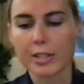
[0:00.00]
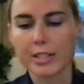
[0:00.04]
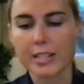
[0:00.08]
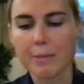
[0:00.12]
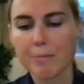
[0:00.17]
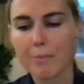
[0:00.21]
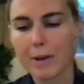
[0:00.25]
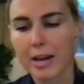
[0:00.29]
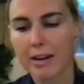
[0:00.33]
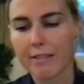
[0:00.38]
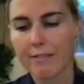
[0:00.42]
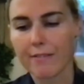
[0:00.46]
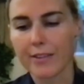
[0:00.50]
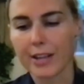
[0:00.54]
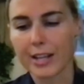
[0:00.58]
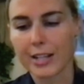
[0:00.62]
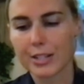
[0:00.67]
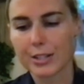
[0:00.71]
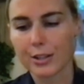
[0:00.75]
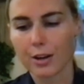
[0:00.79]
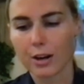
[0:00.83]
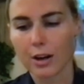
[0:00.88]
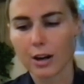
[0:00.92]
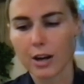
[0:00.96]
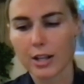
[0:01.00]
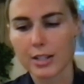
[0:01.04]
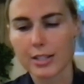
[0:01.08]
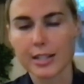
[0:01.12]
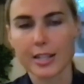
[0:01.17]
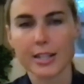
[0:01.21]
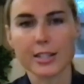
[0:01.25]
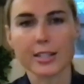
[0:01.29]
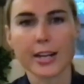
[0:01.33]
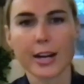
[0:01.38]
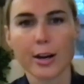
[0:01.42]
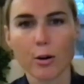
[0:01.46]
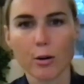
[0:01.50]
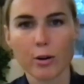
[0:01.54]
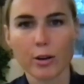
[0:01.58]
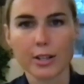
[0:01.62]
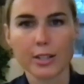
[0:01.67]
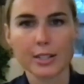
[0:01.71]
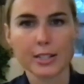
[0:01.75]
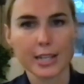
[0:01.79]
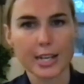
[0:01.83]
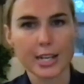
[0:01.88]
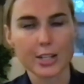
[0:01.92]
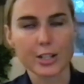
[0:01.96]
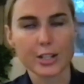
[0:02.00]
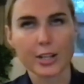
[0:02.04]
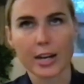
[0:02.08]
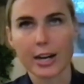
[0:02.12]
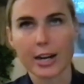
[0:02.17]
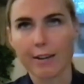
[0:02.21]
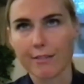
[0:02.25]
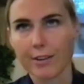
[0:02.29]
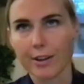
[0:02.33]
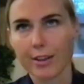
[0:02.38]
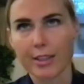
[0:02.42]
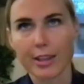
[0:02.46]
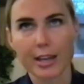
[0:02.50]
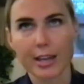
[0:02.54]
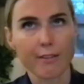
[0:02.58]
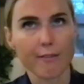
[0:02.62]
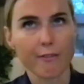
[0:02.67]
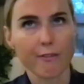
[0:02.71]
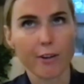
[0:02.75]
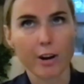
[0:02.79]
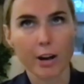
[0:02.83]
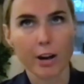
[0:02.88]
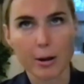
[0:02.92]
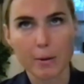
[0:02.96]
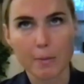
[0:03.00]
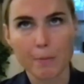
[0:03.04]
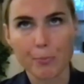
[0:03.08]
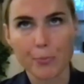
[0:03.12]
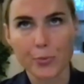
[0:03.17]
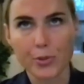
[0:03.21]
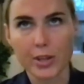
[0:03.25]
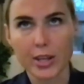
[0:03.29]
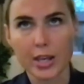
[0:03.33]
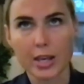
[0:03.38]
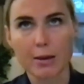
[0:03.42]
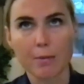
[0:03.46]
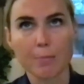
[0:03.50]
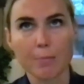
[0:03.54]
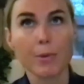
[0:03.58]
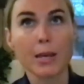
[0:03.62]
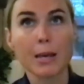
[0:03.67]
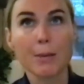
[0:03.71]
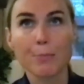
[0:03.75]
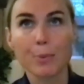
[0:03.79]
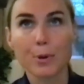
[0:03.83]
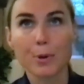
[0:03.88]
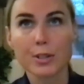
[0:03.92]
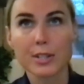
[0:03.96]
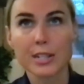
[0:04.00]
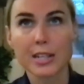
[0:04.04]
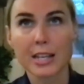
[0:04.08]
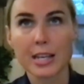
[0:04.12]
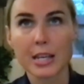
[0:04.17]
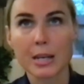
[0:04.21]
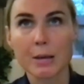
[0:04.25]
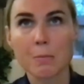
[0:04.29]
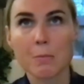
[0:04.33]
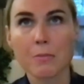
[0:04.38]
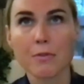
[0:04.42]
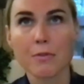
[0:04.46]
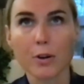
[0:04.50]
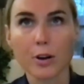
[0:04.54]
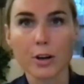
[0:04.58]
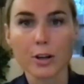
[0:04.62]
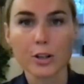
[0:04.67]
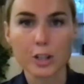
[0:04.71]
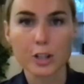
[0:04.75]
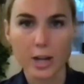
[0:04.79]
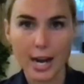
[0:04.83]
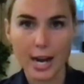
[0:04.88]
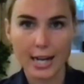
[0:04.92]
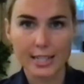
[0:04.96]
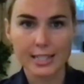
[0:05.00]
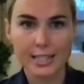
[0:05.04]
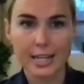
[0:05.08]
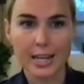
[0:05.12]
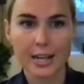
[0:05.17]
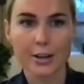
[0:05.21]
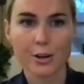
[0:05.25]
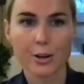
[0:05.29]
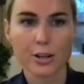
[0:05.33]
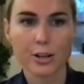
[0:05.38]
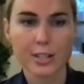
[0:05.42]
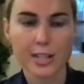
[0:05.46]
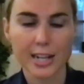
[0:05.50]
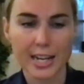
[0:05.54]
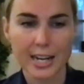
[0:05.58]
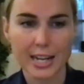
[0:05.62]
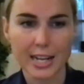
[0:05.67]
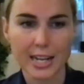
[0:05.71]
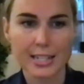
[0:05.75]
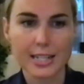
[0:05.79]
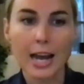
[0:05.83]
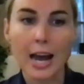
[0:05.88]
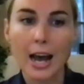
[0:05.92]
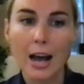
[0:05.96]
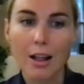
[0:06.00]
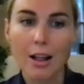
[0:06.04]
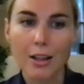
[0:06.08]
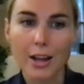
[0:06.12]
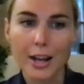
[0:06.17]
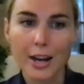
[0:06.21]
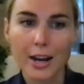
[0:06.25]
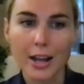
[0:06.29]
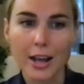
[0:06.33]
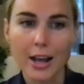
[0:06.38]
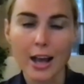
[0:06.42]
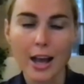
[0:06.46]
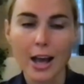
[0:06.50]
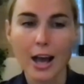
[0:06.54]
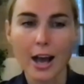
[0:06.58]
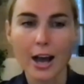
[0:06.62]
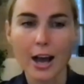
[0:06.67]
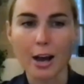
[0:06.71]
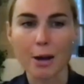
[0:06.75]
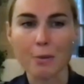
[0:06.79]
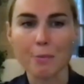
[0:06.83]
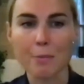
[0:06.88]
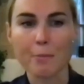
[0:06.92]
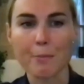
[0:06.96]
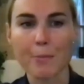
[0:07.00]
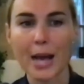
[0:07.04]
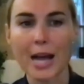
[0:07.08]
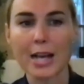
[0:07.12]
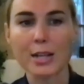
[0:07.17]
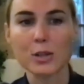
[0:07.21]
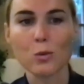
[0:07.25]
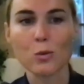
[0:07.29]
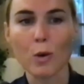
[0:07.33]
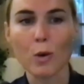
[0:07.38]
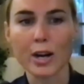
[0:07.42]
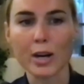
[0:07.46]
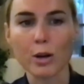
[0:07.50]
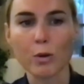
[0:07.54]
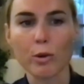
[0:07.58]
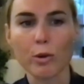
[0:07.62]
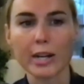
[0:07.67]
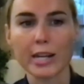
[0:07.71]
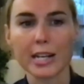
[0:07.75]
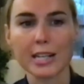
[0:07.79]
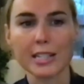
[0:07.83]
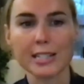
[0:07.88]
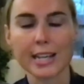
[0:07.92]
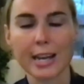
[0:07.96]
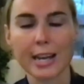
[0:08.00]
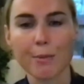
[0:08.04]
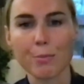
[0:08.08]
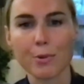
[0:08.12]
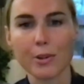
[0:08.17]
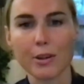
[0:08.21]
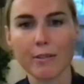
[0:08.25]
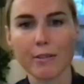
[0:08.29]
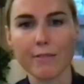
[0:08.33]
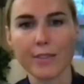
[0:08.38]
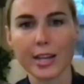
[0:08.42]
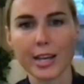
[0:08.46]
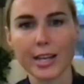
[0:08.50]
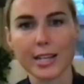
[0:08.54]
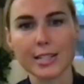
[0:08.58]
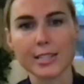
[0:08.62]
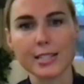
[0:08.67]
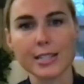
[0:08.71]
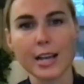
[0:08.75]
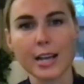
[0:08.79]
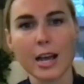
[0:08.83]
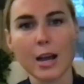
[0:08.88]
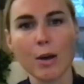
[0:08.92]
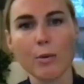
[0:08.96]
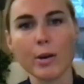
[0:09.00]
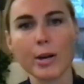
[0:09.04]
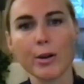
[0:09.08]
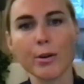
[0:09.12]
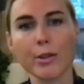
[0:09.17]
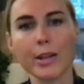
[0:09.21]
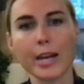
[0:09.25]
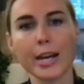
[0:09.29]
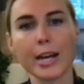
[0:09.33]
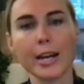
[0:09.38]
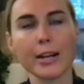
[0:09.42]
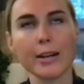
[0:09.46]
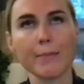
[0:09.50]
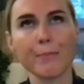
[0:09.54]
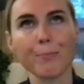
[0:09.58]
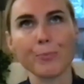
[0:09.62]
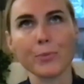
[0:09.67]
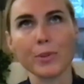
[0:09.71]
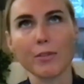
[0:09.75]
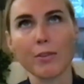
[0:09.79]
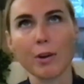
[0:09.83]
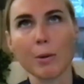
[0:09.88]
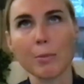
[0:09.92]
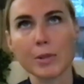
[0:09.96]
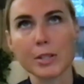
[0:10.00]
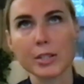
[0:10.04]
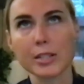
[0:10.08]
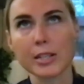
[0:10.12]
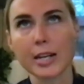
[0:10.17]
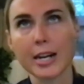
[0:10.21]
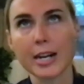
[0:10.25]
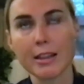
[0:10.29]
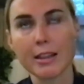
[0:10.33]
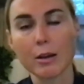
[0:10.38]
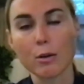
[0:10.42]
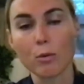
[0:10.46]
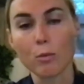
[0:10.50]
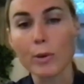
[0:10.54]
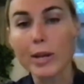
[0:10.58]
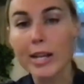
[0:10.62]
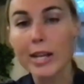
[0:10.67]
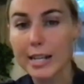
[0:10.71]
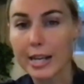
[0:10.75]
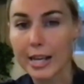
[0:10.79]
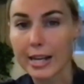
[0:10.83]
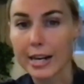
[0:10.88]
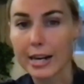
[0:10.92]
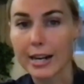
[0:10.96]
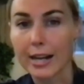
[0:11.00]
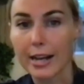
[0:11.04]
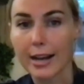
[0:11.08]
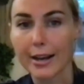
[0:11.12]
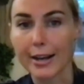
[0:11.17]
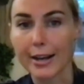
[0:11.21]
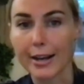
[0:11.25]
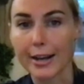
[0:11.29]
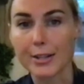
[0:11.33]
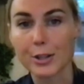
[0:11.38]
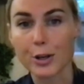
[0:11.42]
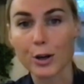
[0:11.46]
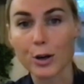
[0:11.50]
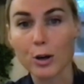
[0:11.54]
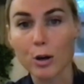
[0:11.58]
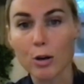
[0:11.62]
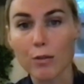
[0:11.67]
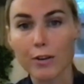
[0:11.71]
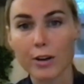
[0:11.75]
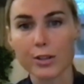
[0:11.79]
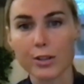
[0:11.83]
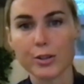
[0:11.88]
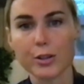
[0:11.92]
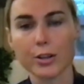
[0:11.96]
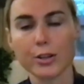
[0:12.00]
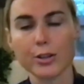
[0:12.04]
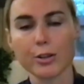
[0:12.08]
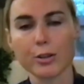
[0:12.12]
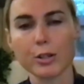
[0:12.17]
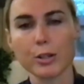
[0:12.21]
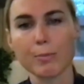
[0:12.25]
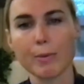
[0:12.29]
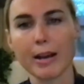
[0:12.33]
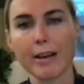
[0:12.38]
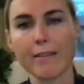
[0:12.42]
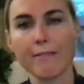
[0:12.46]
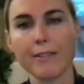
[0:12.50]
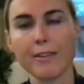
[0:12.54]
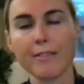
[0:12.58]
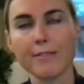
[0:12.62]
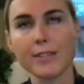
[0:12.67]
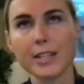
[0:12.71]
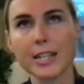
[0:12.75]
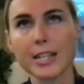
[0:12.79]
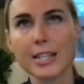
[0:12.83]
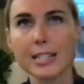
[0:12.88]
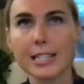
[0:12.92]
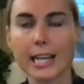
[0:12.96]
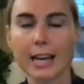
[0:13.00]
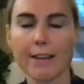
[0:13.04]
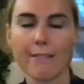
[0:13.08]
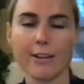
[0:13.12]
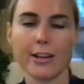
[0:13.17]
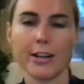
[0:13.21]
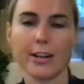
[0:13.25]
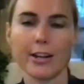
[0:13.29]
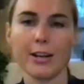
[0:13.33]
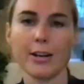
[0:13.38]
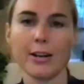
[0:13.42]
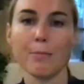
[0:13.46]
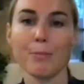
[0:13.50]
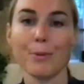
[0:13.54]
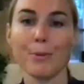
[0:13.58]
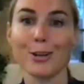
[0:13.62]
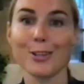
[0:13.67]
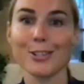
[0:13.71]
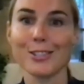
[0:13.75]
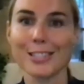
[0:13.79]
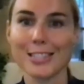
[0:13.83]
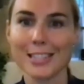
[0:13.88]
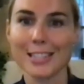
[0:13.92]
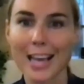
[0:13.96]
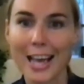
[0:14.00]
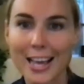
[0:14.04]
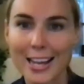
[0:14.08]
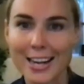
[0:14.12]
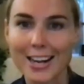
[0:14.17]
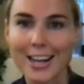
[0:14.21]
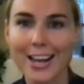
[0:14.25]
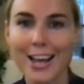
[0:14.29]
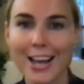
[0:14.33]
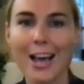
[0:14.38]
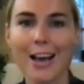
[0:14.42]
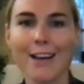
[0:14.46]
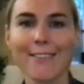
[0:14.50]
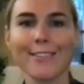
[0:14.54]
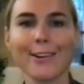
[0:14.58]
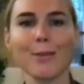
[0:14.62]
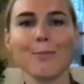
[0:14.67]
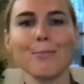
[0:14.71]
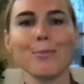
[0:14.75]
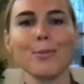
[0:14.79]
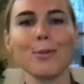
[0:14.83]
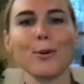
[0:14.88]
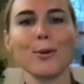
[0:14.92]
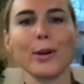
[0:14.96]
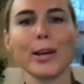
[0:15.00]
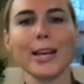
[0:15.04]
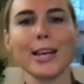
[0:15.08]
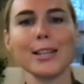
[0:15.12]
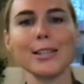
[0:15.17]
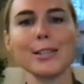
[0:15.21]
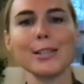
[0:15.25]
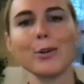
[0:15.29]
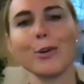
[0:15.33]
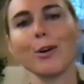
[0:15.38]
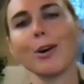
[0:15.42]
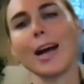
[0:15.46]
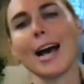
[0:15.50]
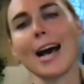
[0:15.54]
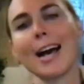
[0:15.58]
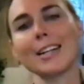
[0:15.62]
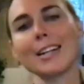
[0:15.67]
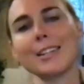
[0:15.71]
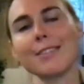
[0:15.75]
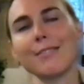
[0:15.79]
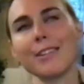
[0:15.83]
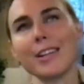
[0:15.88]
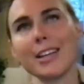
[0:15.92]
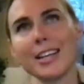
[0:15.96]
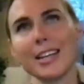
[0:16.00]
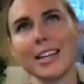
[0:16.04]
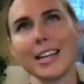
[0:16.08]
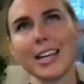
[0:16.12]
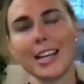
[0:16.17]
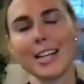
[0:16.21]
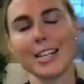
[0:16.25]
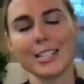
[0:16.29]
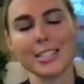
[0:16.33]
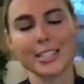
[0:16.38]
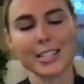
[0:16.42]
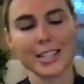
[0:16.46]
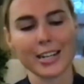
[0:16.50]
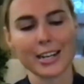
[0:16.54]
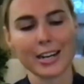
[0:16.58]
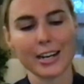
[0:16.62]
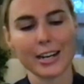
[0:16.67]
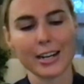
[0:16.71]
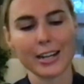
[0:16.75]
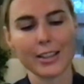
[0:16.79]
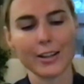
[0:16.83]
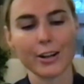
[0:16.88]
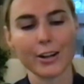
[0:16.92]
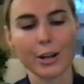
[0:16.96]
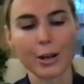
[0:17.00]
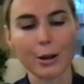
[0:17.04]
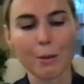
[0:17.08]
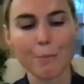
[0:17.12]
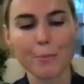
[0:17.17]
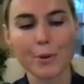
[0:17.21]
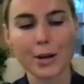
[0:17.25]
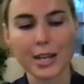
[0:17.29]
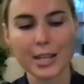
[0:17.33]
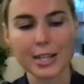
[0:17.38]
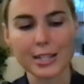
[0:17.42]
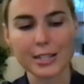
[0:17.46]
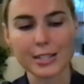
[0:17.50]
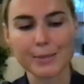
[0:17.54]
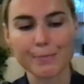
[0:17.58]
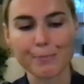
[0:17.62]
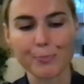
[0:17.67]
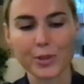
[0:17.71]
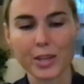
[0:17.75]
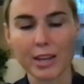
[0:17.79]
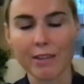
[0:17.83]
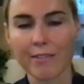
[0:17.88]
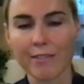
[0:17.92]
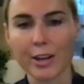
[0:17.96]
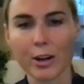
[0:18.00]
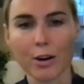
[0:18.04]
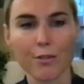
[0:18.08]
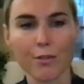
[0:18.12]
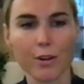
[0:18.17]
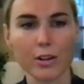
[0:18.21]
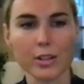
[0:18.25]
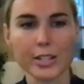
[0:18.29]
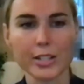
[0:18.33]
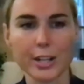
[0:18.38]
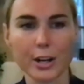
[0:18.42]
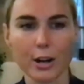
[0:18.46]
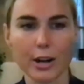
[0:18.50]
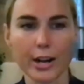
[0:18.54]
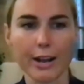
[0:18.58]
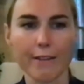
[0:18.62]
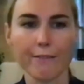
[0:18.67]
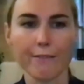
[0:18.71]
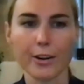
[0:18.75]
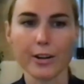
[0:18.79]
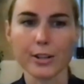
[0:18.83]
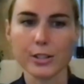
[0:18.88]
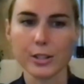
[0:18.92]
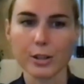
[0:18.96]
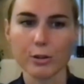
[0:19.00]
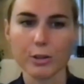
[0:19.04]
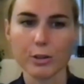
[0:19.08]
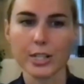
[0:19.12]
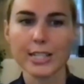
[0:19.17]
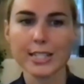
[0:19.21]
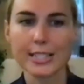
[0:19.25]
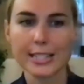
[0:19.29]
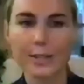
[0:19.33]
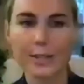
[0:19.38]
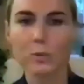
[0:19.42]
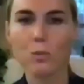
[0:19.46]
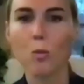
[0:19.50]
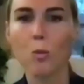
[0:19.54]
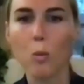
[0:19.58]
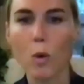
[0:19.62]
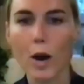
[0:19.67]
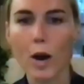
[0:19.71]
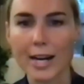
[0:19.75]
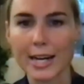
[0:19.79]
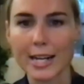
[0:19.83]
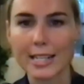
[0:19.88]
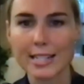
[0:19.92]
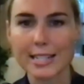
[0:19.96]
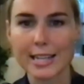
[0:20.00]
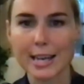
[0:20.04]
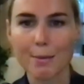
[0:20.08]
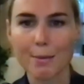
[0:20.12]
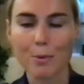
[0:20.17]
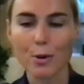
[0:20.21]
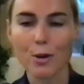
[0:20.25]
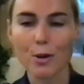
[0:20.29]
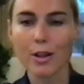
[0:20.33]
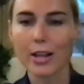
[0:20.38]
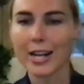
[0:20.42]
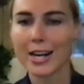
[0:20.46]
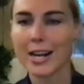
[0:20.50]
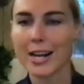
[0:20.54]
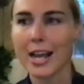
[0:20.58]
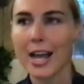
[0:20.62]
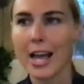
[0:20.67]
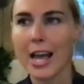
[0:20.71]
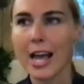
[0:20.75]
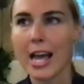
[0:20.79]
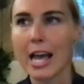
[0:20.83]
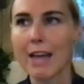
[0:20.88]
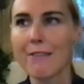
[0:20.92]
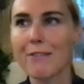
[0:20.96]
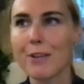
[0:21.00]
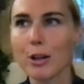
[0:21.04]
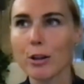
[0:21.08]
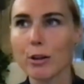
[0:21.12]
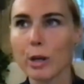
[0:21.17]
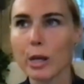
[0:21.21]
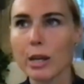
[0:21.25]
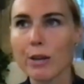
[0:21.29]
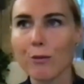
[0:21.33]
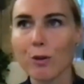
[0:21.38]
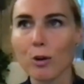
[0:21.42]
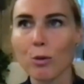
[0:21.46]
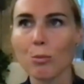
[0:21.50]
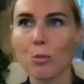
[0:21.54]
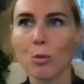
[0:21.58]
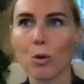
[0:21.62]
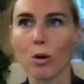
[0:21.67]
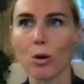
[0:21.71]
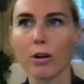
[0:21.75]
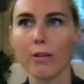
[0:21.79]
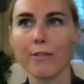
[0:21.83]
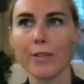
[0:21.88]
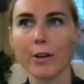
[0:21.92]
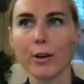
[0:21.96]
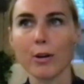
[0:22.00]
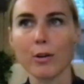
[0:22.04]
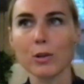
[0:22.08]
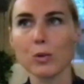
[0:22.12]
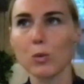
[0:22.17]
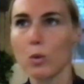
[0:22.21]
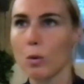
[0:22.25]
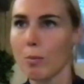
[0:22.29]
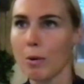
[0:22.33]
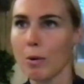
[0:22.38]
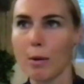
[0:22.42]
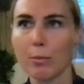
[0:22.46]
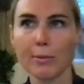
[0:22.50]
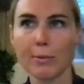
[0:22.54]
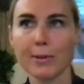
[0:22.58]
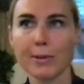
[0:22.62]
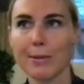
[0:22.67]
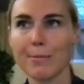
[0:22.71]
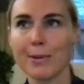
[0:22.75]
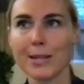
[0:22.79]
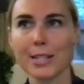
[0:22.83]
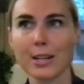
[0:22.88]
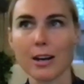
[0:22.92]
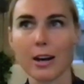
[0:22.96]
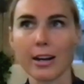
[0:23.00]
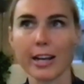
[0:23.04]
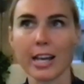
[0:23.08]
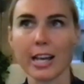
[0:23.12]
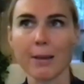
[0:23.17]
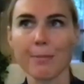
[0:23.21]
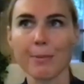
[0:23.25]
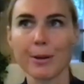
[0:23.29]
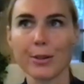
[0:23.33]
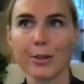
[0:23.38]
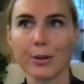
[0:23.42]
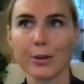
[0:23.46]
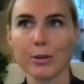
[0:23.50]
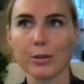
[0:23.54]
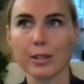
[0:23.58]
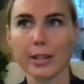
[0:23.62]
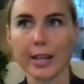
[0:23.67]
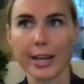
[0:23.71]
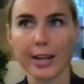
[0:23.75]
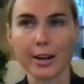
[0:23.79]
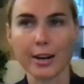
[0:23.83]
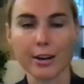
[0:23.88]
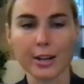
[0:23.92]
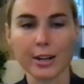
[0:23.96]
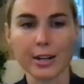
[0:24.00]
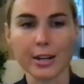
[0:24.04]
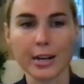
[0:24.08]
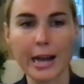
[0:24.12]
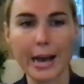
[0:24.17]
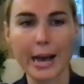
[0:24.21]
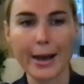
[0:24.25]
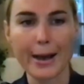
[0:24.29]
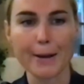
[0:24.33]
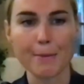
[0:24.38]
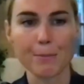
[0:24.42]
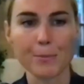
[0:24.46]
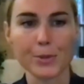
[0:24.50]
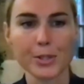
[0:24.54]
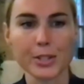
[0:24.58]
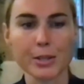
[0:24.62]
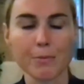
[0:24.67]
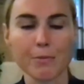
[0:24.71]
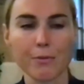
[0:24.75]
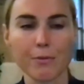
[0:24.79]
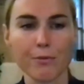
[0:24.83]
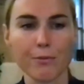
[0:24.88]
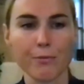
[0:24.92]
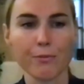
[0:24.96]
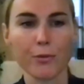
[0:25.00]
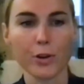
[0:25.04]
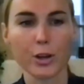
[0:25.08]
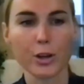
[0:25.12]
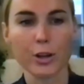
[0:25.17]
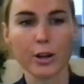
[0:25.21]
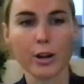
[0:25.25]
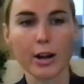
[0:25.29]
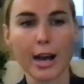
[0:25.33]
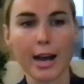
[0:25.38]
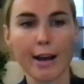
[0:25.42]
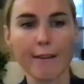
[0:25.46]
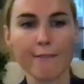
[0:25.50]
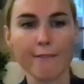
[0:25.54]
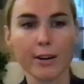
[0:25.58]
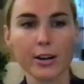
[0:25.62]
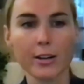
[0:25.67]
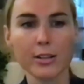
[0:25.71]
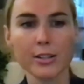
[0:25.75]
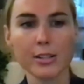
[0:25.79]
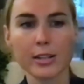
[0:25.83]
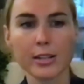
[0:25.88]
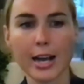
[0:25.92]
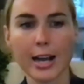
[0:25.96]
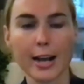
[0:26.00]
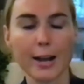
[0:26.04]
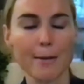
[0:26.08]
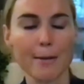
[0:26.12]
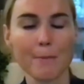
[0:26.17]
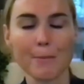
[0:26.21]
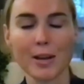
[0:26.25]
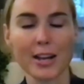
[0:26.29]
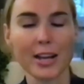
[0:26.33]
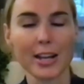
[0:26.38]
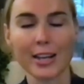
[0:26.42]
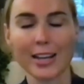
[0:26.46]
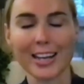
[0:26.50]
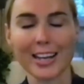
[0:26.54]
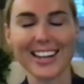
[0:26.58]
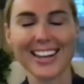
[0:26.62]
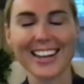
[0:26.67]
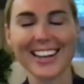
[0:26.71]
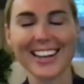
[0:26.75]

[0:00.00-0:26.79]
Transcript: you can see benefits across the entire organization, everything from the people team for attracting and retaining talent. Um, as one quick example of this, we know that from a study that we did, uh, turnover is reduced by 57% for employees who are actively engaged in their company's giving or volunteering efforts. So, just as one example, and if you're looking for more of those, we'll probably be talking about those later in um, some further effort um,